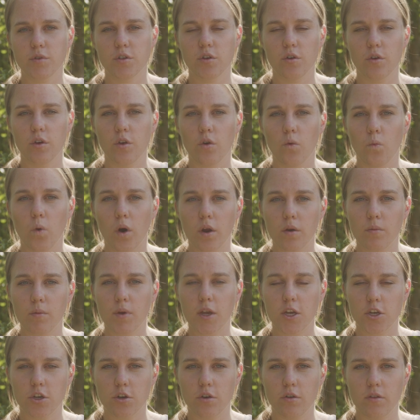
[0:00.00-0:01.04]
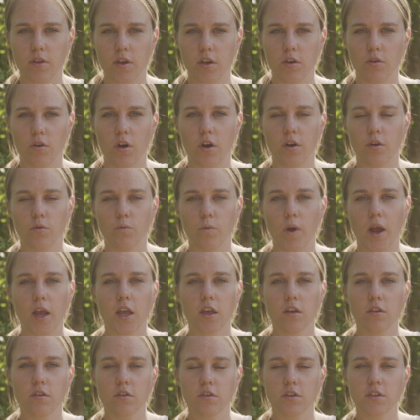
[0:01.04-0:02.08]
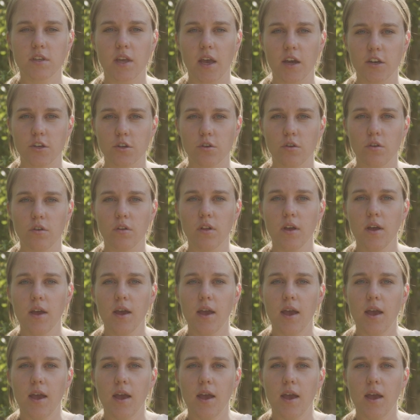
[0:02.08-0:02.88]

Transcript: So you'll want to make sure that you're on a regular schedule